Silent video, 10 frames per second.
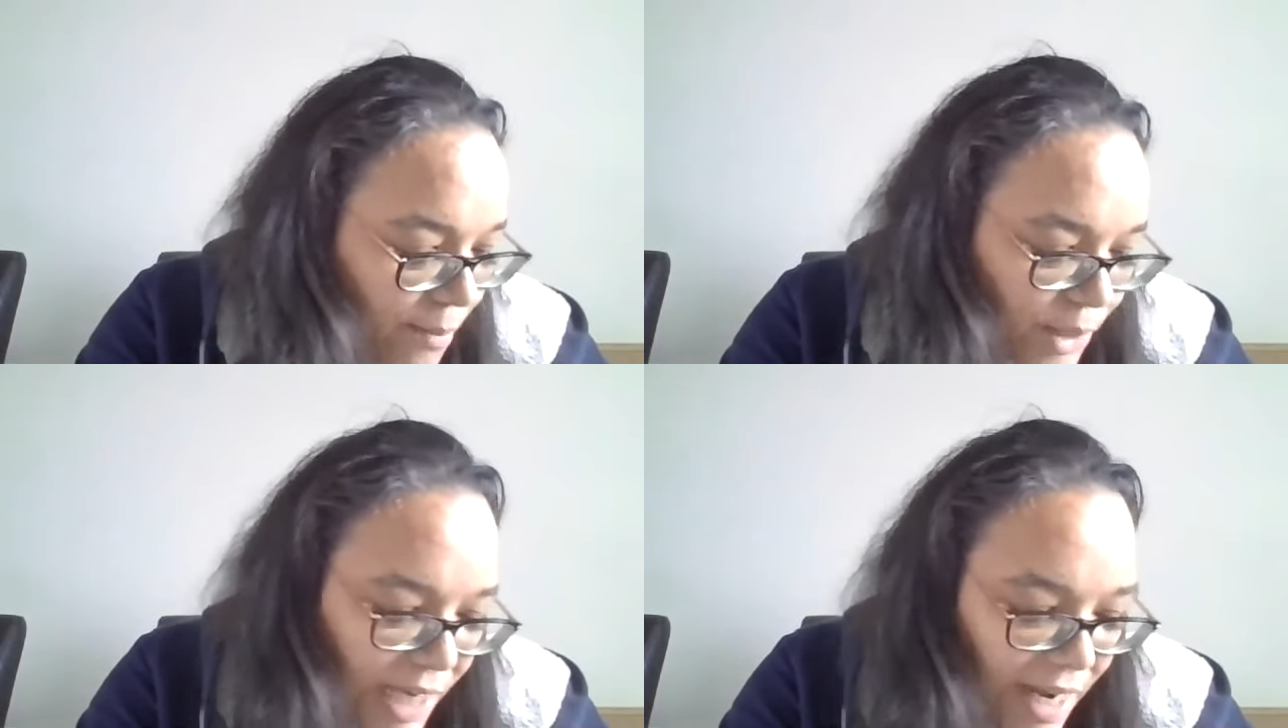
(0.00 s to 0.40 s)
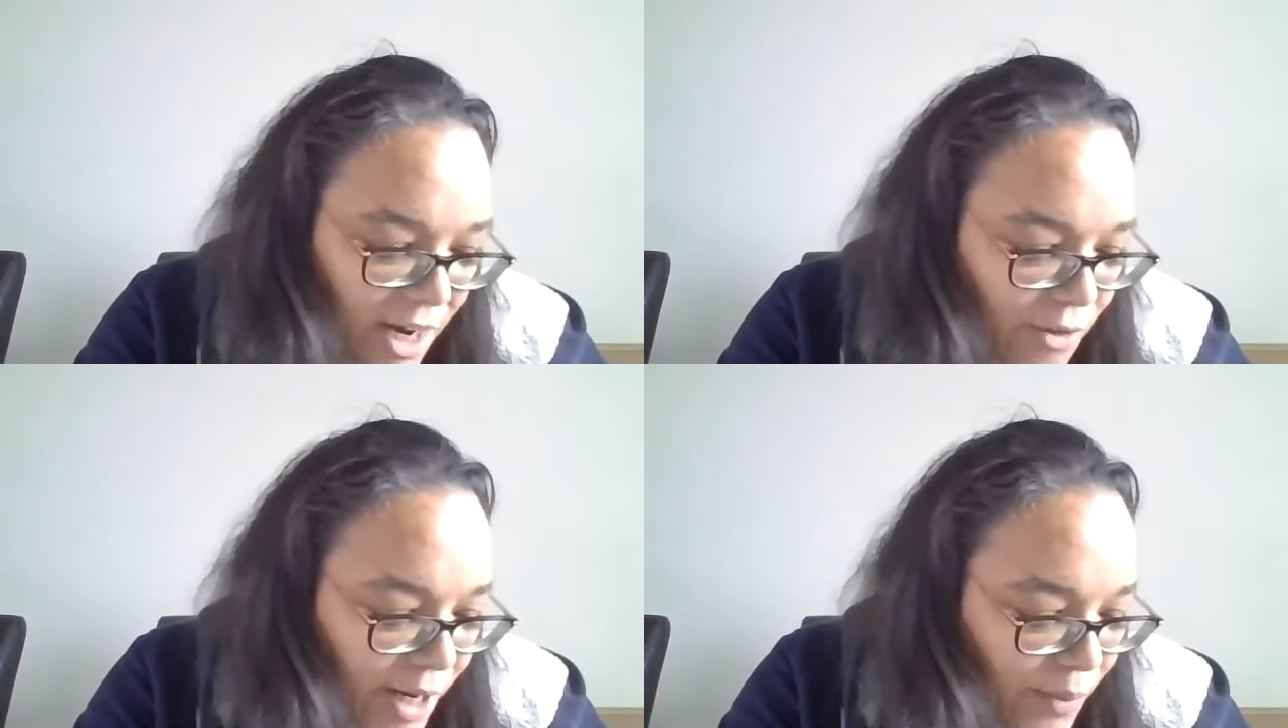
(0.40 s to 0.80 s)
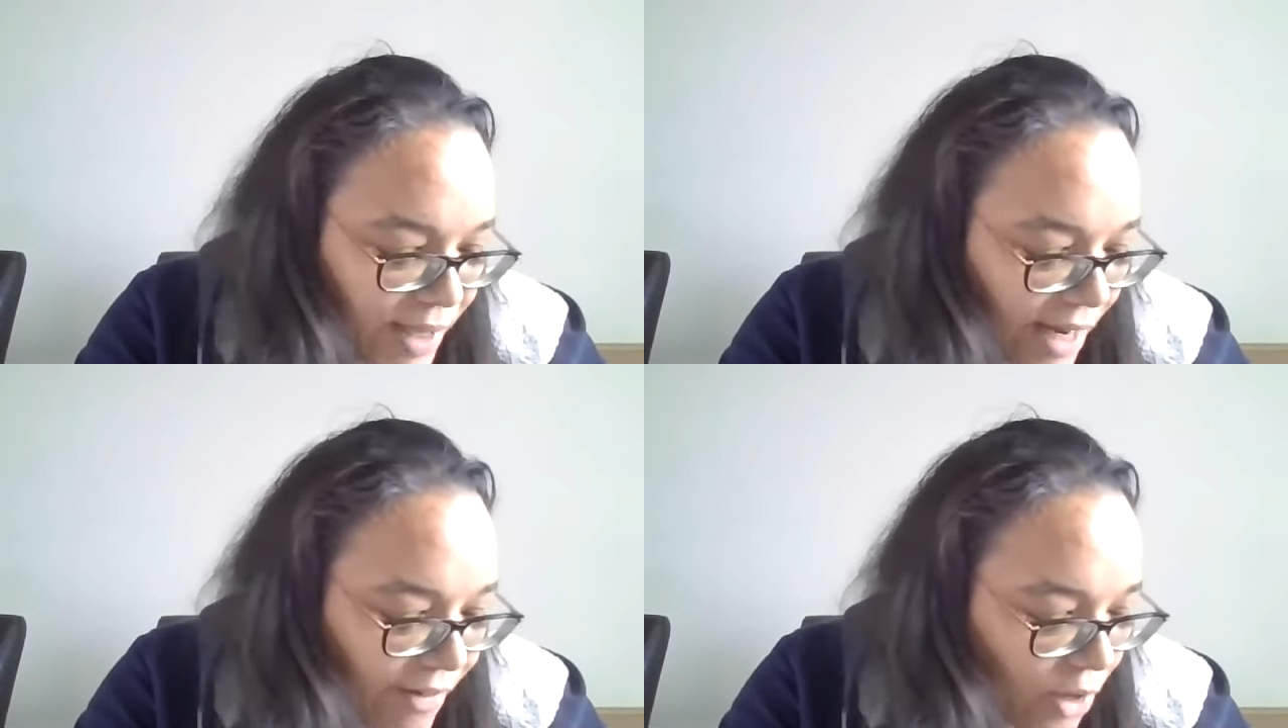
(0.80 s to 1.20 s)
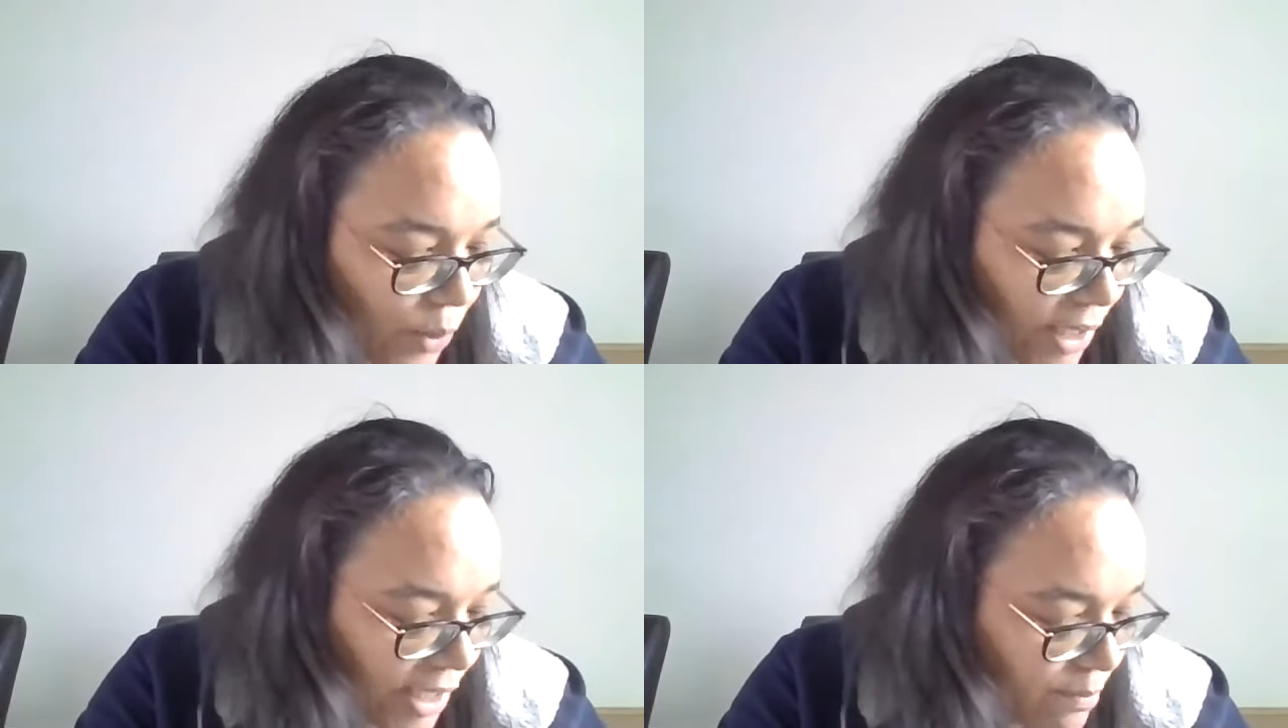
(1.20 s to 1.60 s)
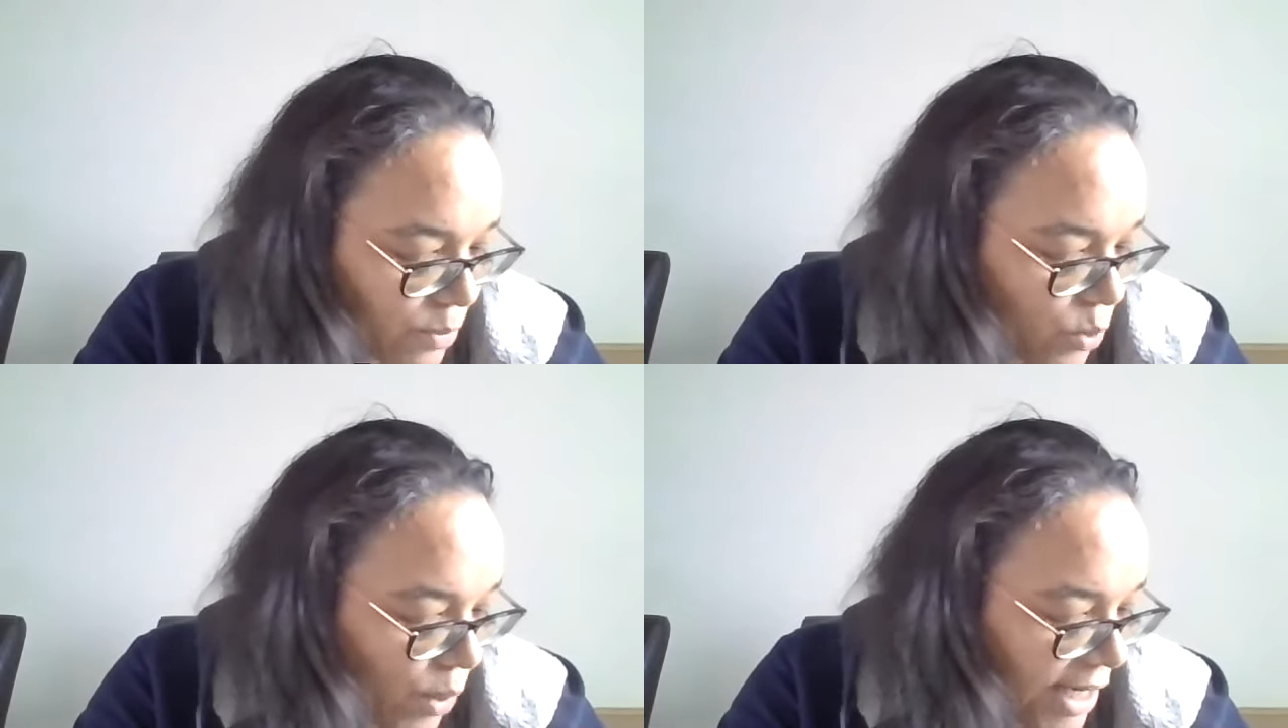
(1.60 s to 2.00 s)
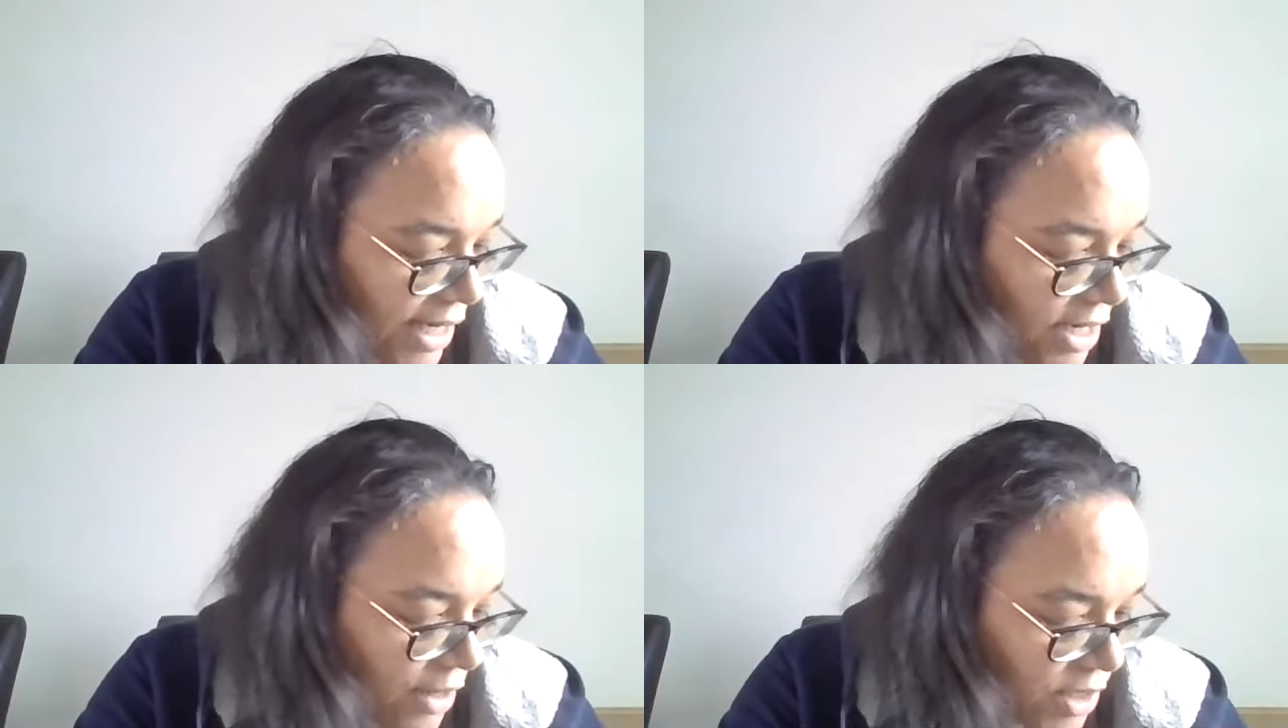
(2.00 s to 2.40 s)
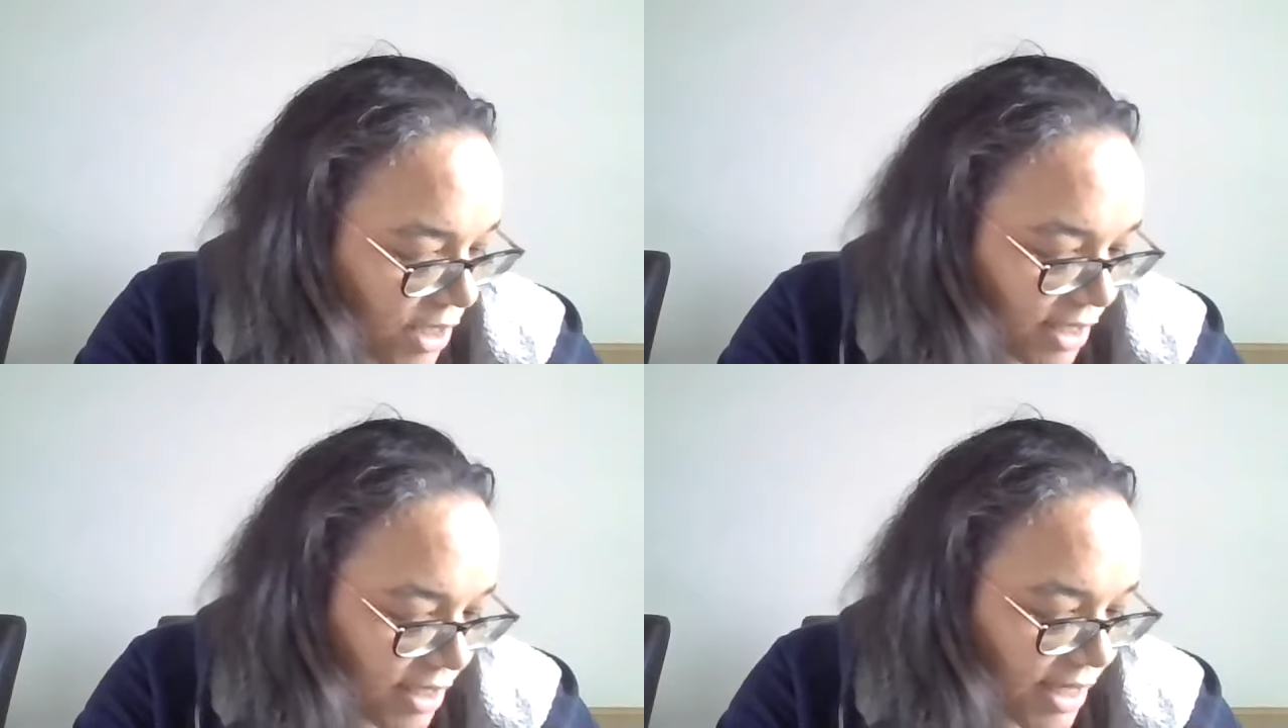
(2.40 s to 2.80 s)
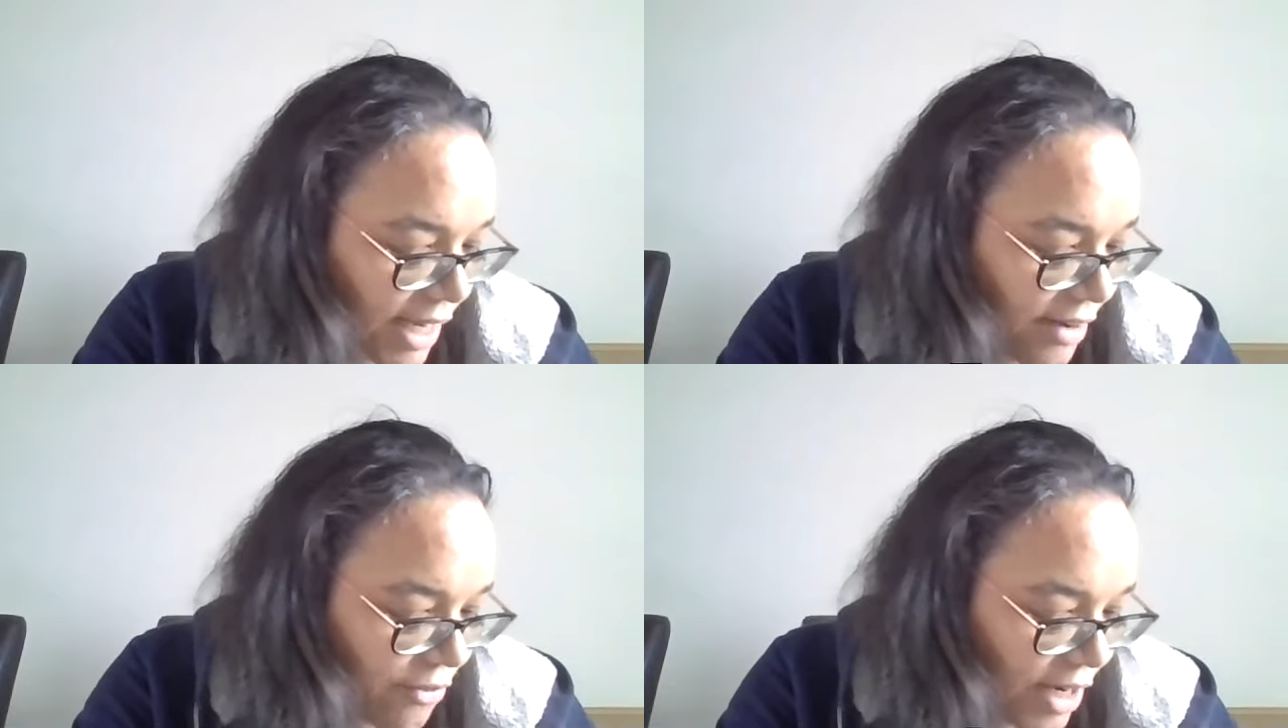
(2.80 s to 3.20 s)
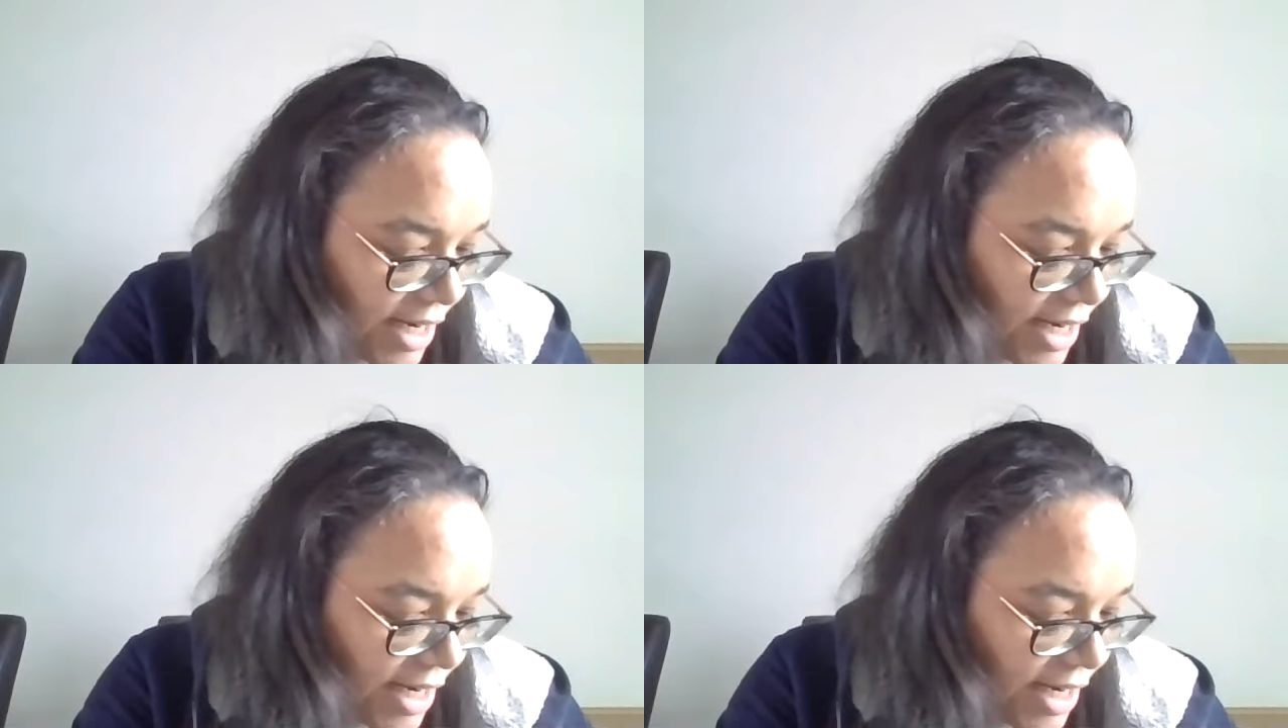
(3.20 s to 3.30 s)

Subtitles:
but I agree with Eric Williams when he noted that slavery